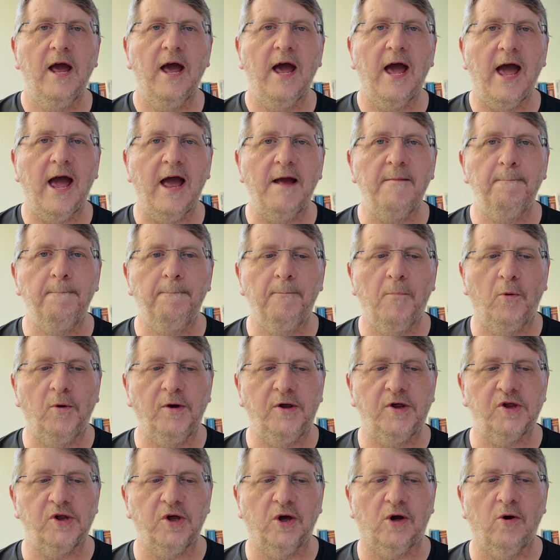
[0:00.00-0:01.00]
and
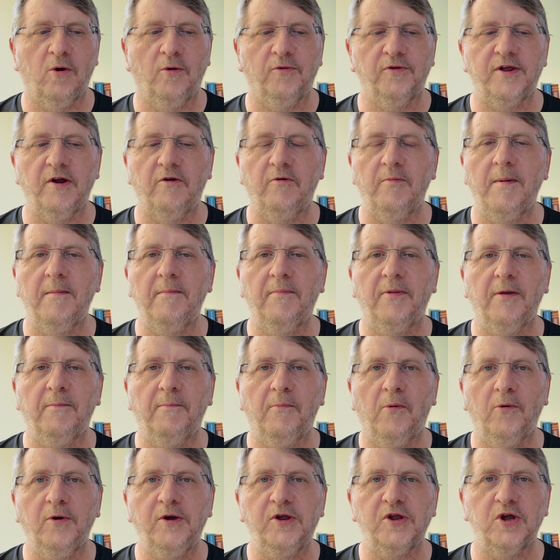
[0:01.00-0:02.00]
moisture content. Remember, the
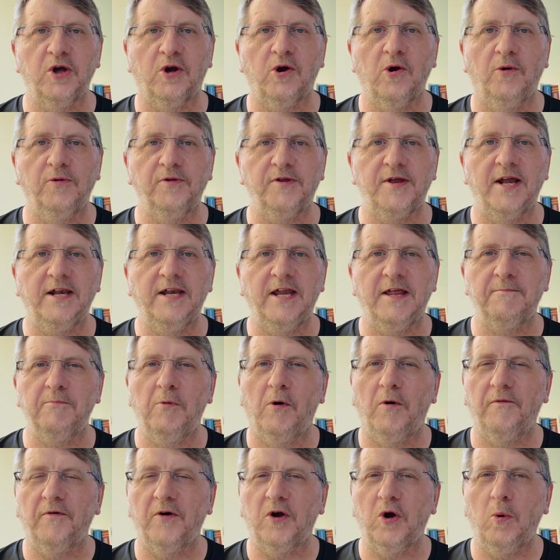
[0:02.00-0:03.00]
moisture content is
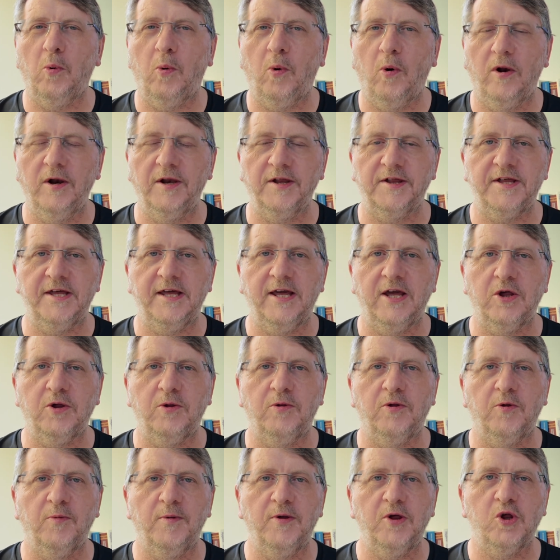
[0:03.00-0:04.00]
more of a quality issue
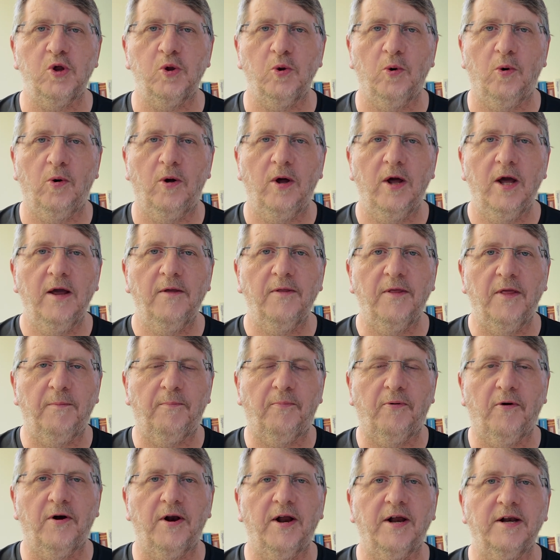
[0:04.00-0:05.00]
to ensure that the
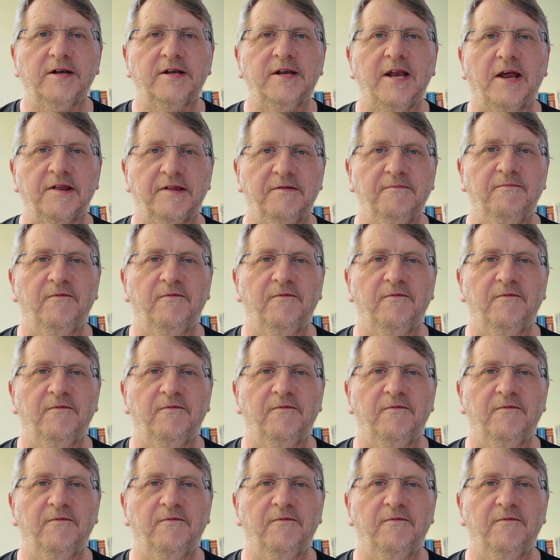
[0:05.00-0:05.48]
product doesn't